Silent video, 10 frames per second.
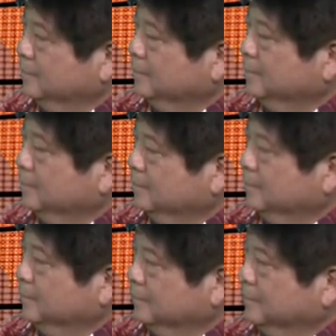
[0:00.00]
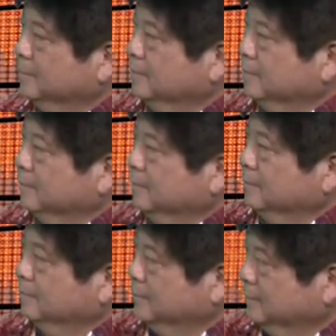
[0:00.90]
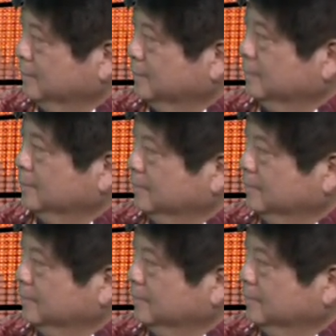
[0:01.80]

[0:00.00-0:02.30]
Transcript: The person shown says nothing.